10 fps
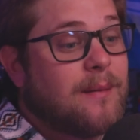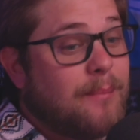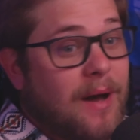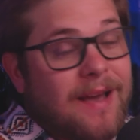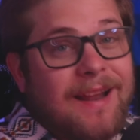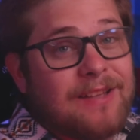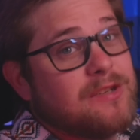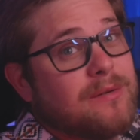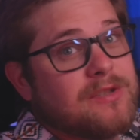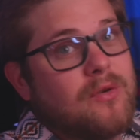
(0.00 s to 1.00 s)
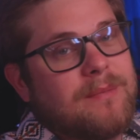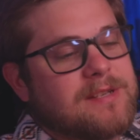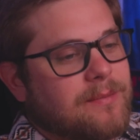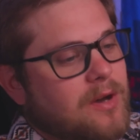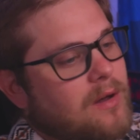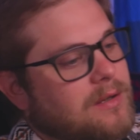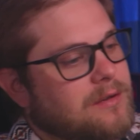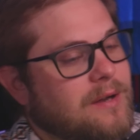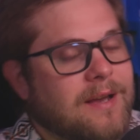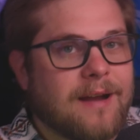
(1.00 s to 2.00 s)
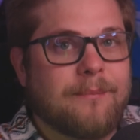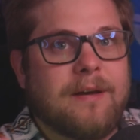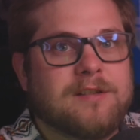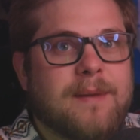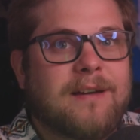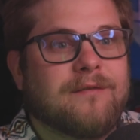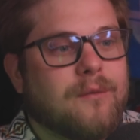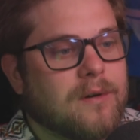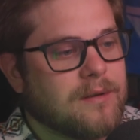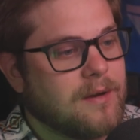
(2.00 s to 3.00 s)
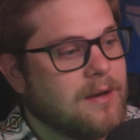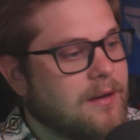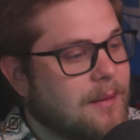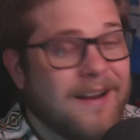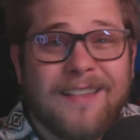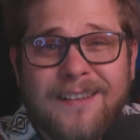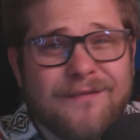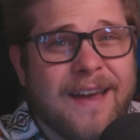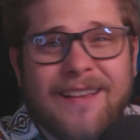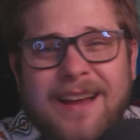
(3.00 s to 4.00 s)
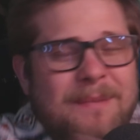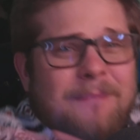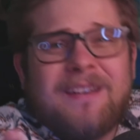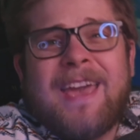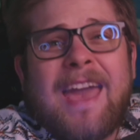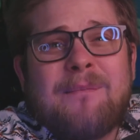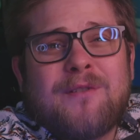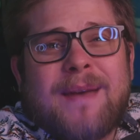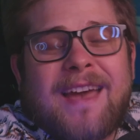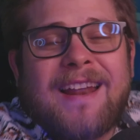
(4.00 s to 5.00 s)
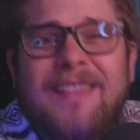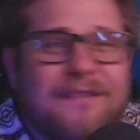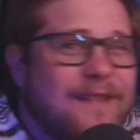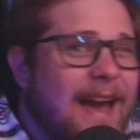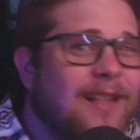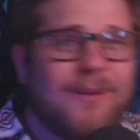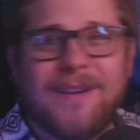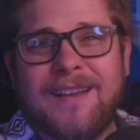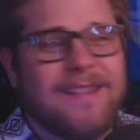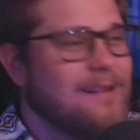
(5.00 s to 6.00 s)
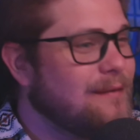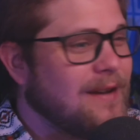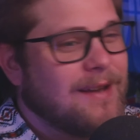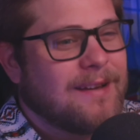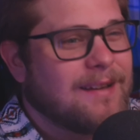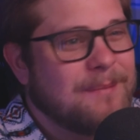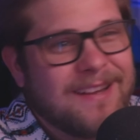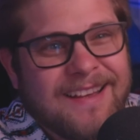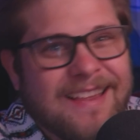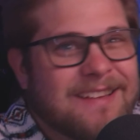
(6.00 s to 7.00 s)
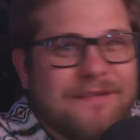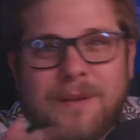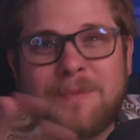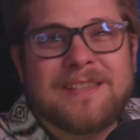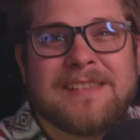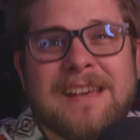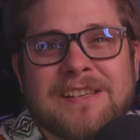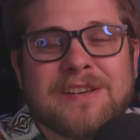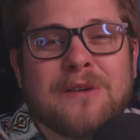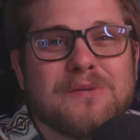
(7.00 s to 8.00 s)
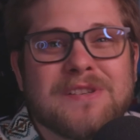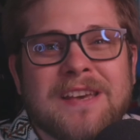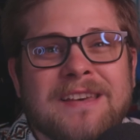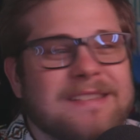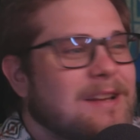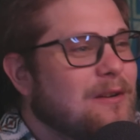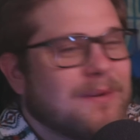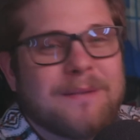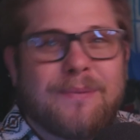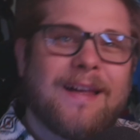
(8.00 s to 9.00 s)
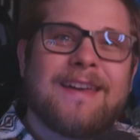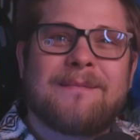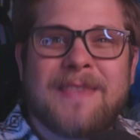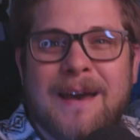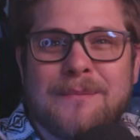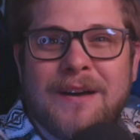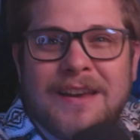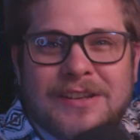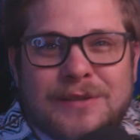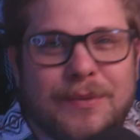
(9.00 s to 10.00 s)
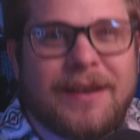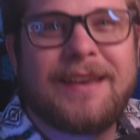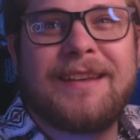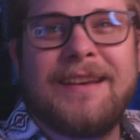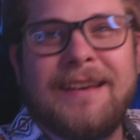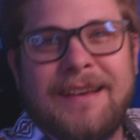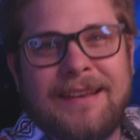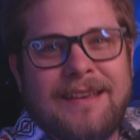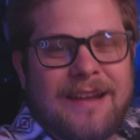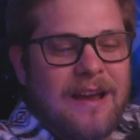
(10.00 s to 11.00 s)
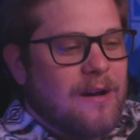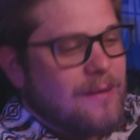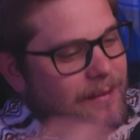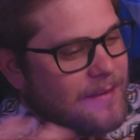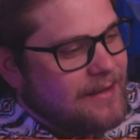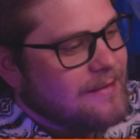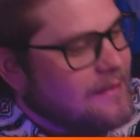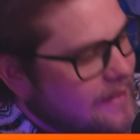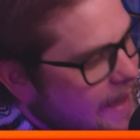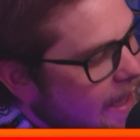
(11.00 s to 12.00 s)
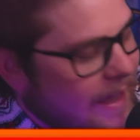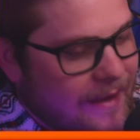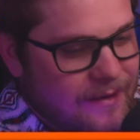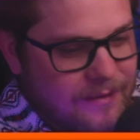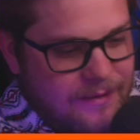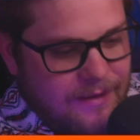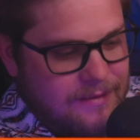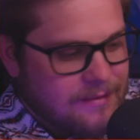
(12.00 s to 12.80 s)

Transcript: But I do enjoy me some Call of Duty. I kind of bounce back and forth. I mean, I love Valorant. I mean, I'm a gamer, man. I love Valorant. I love, I mean, I like flipping C S G O skins. I don't really play it that much. But, you know, I mean, hey. It...